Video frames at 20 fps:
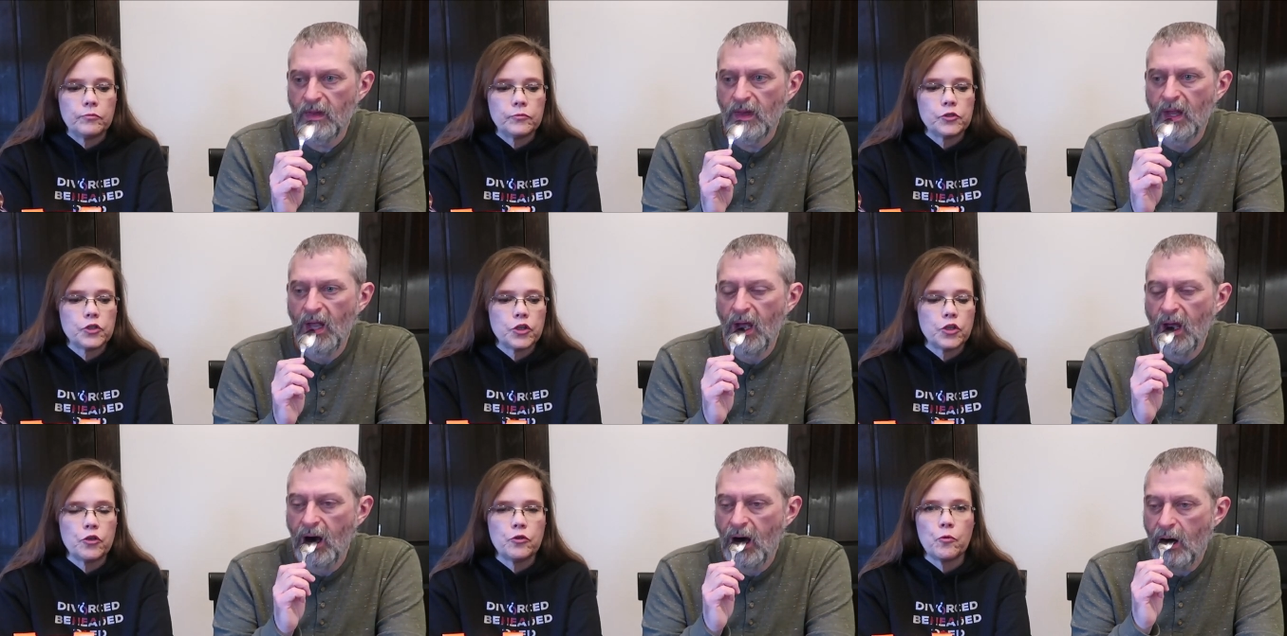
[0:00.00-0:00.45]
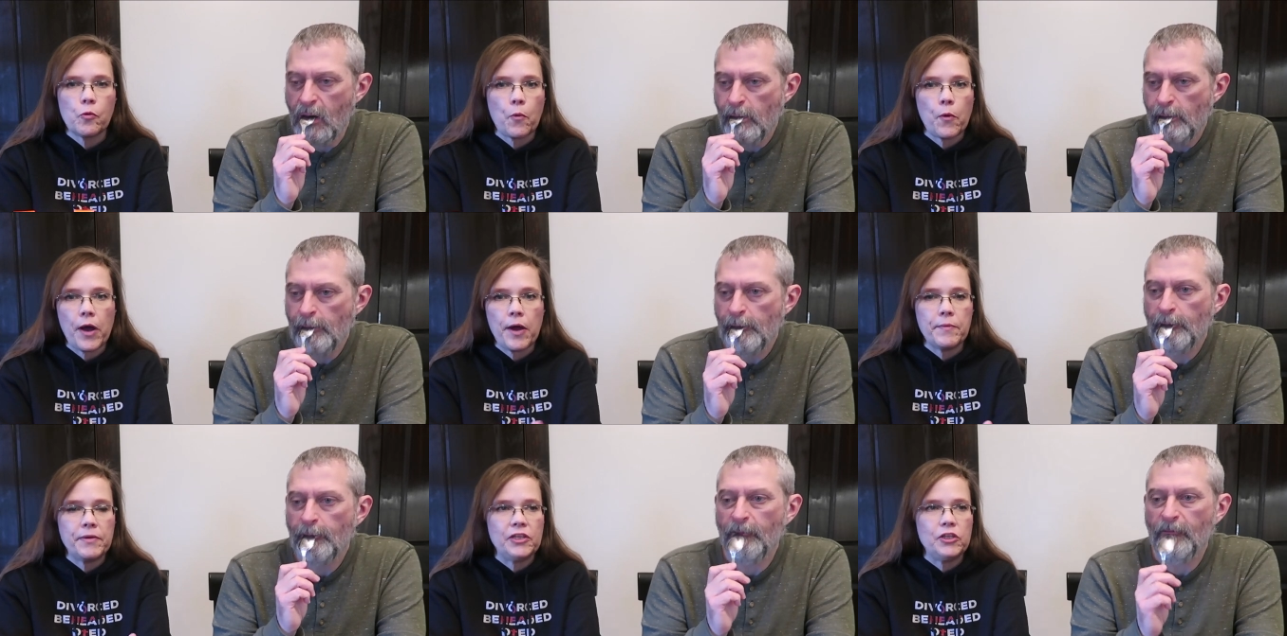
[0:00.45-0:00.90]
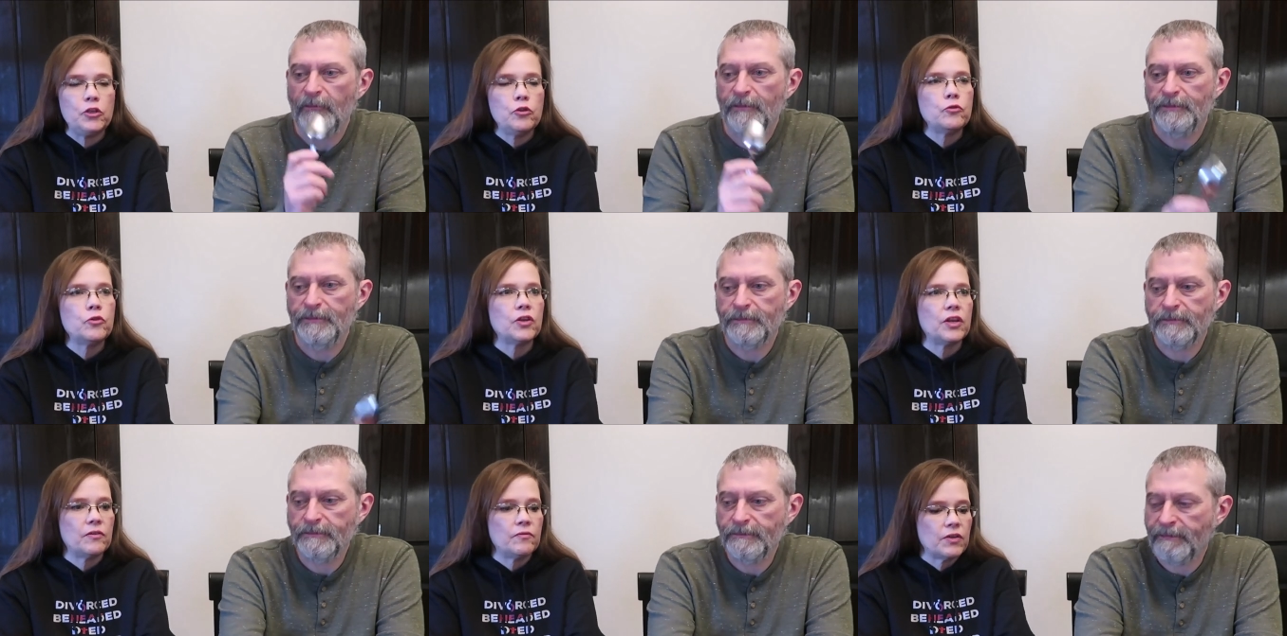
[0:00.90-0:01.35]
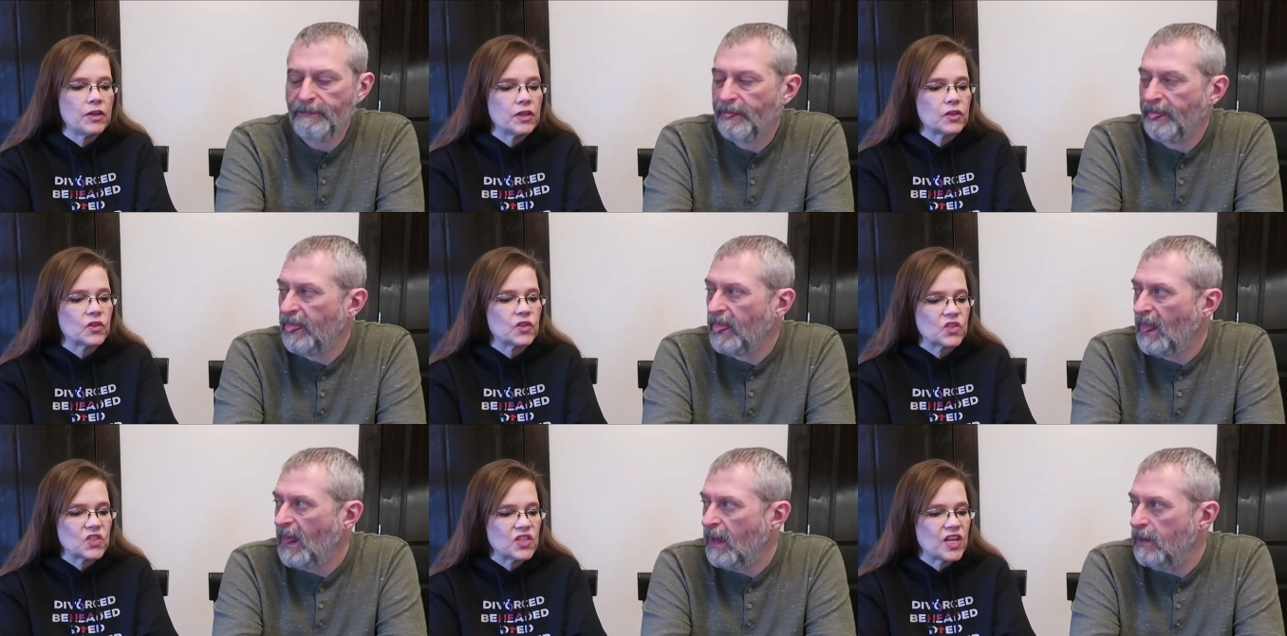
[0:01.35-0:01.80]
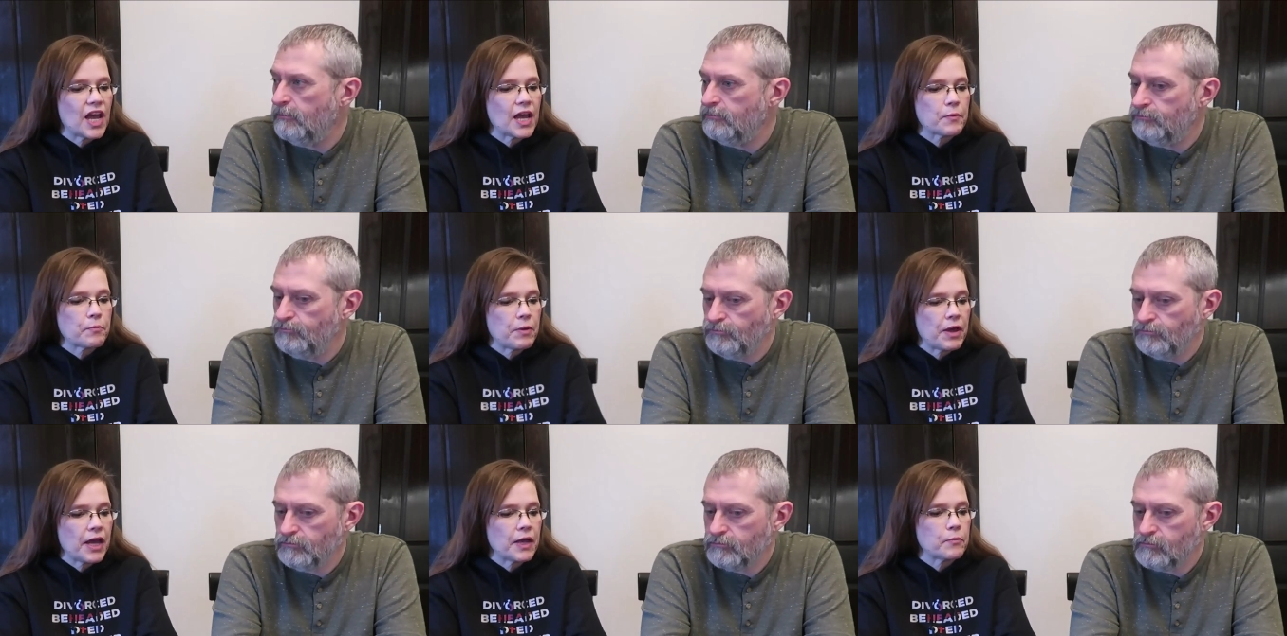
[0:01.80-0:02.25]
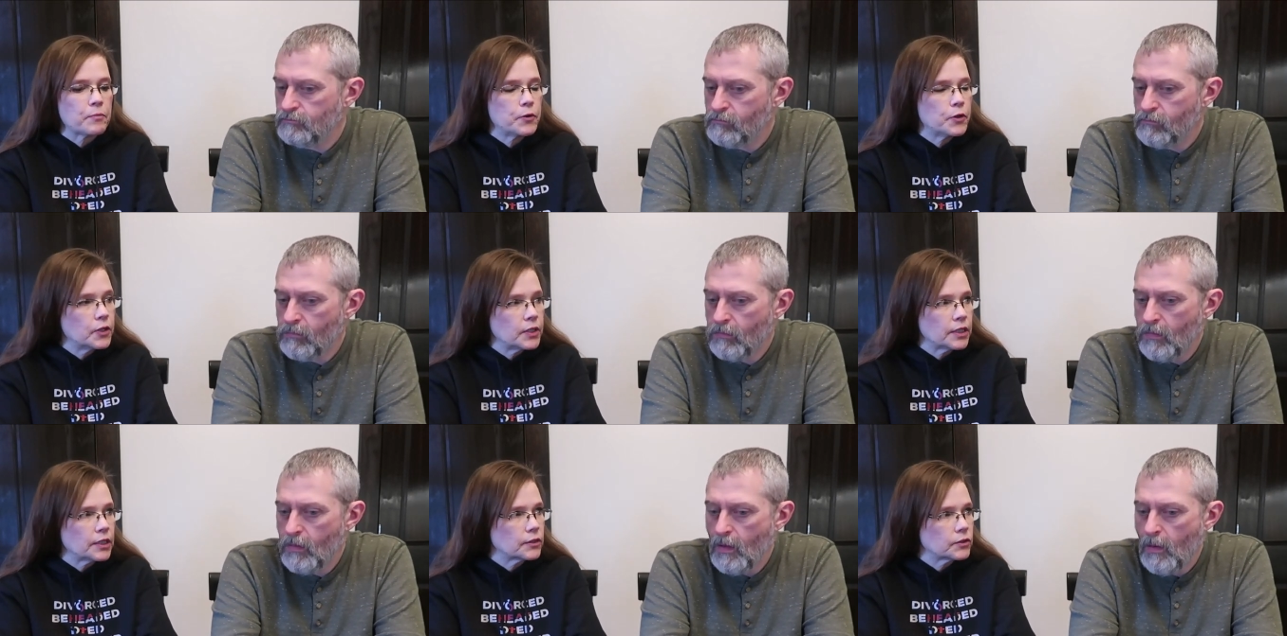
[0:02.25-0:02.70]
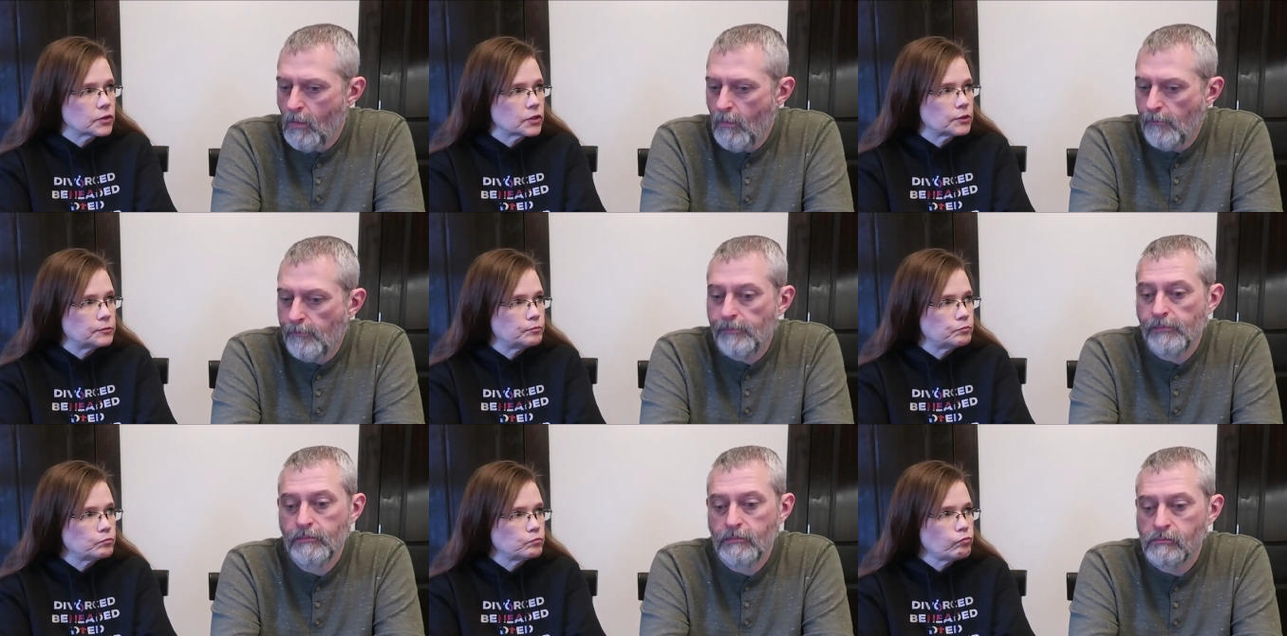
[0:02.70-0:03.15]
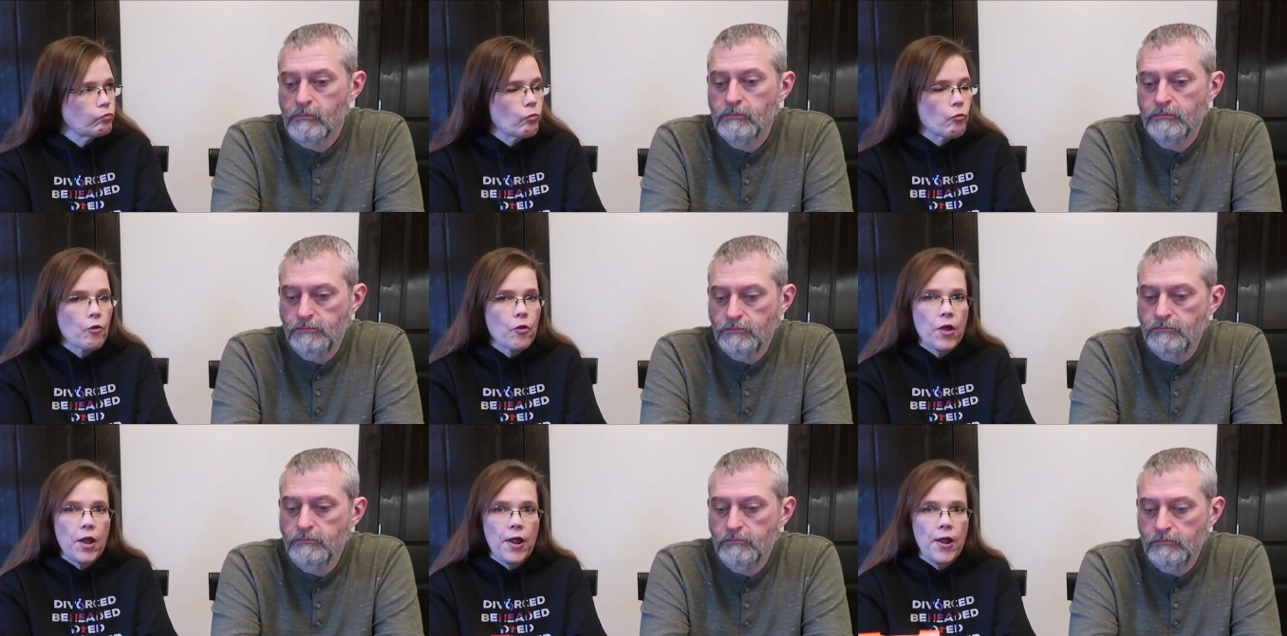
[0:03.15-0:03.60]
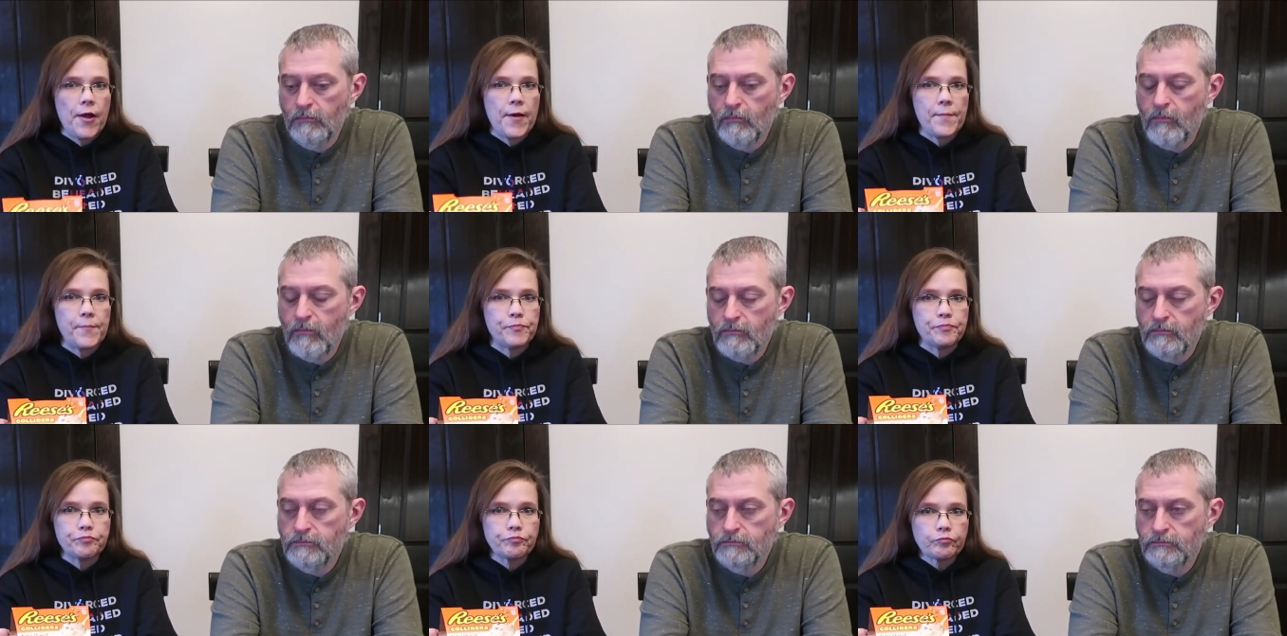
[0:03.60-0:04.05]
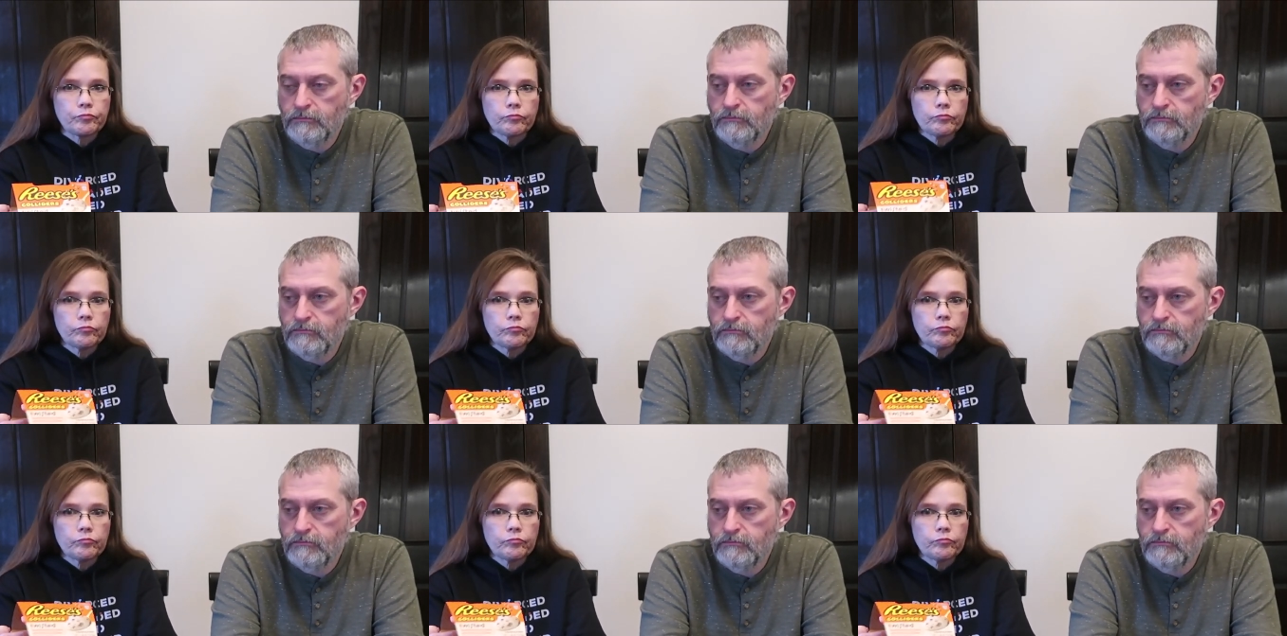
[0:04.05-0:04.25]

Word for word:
Speaker 1: Too. Well, I mean, you could even get the snack pack puddings. Mm-hmm. And